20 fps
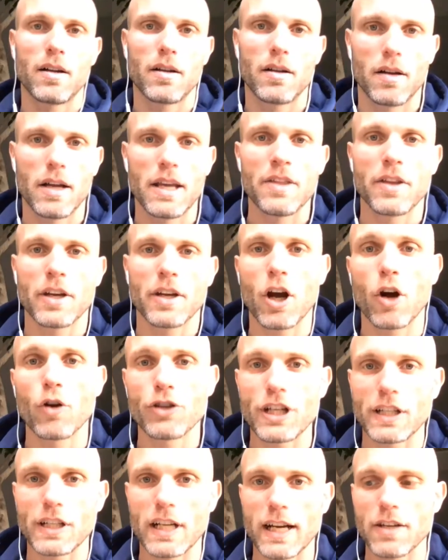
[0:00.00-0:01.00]
in the
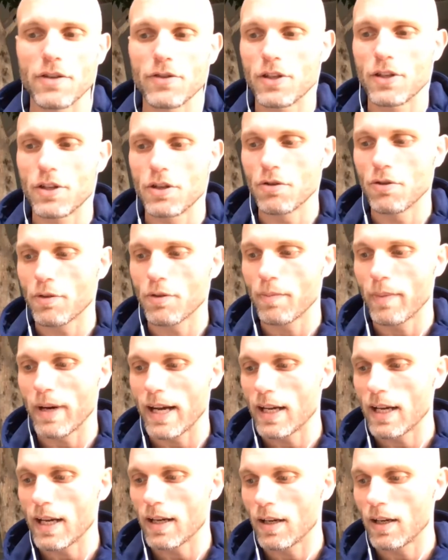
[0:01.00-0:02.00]
coaching that I used to do with
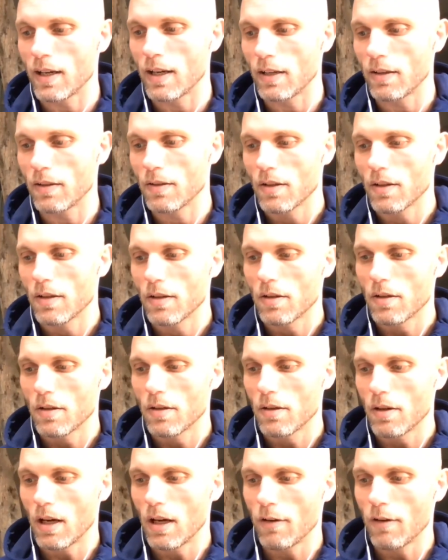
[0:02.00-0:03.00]
my
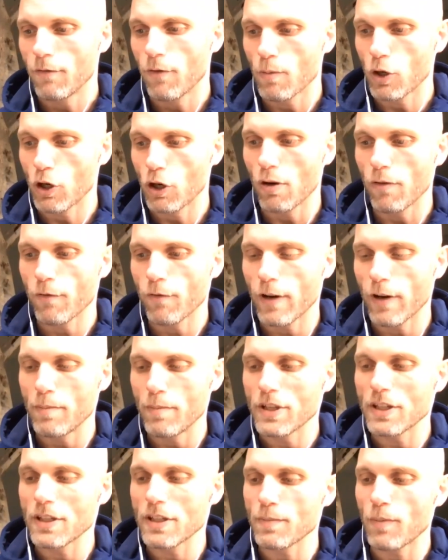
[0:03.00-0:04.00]
former girlfriend
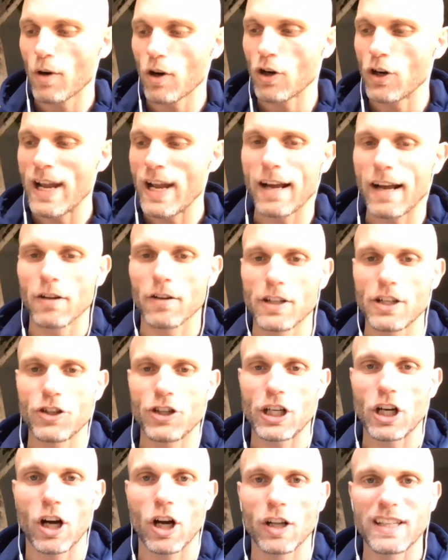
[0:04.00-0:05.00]
and business partner, Natalie,
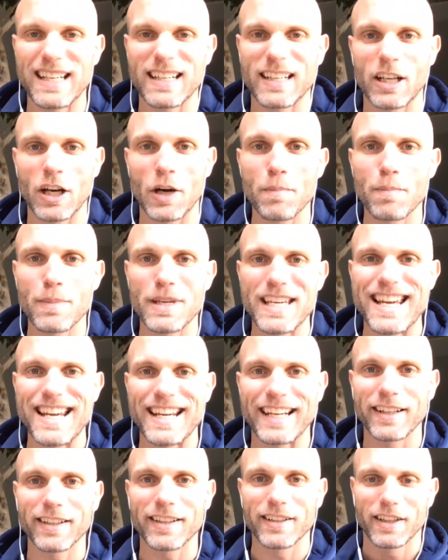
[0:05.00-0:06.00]
she called it
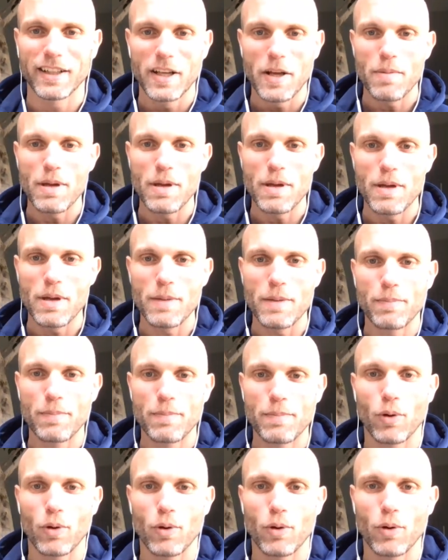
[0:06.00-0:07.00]
gumbying.
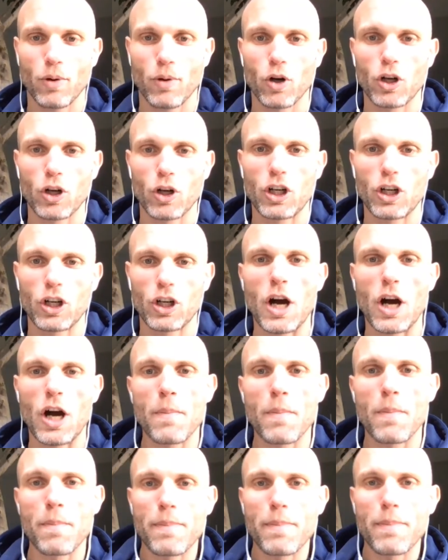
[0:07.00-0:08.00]
People
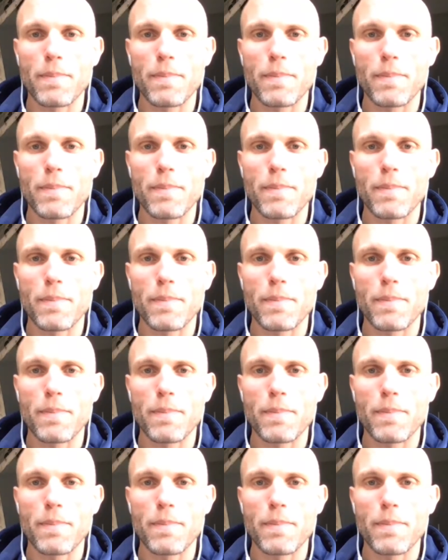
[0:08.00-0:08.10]
gumby